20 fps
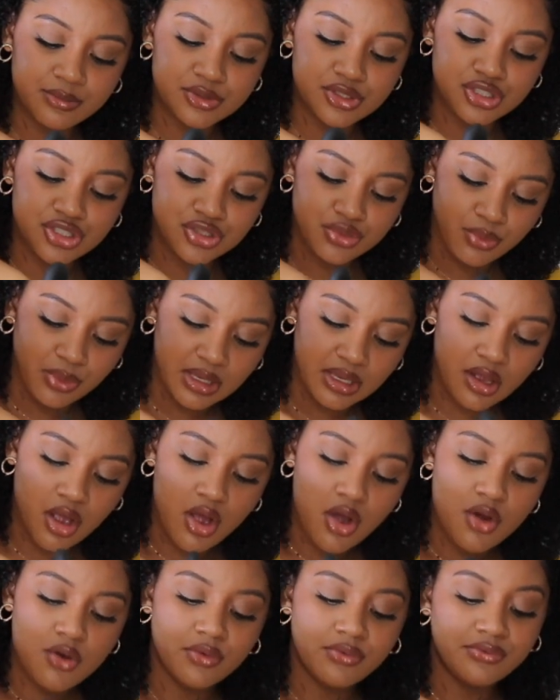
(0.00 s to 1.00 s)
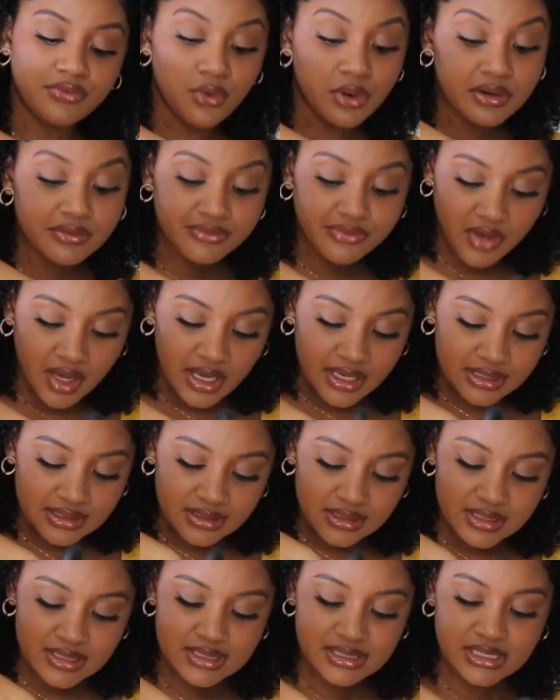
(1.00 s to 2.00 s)
was doing for
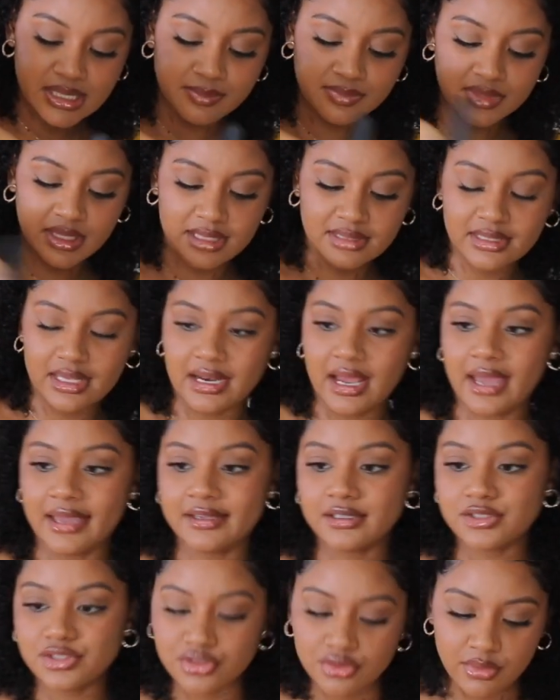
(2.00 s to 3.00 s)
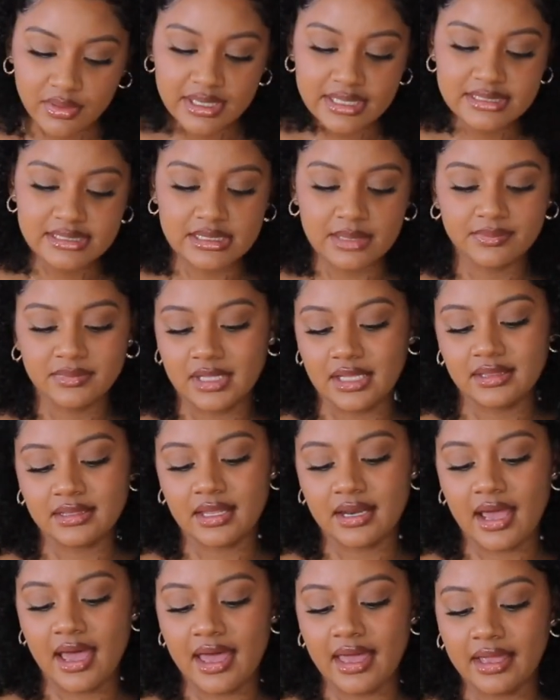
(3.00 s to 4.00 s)
fun, something that I enjoyed, something
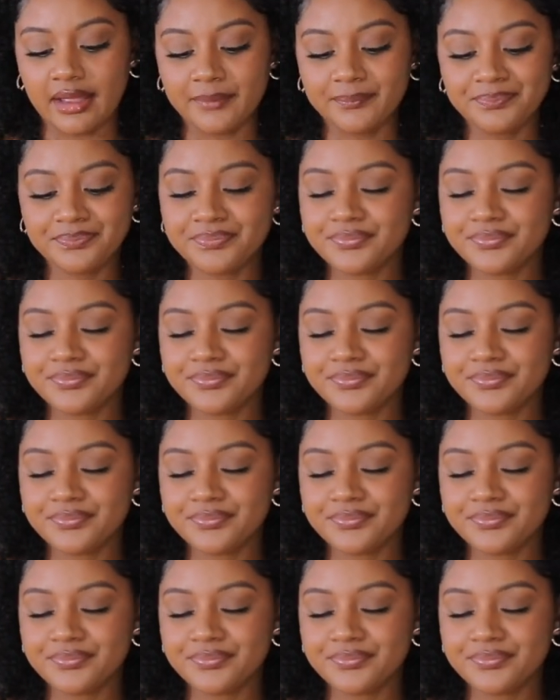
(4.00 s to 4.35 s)
that I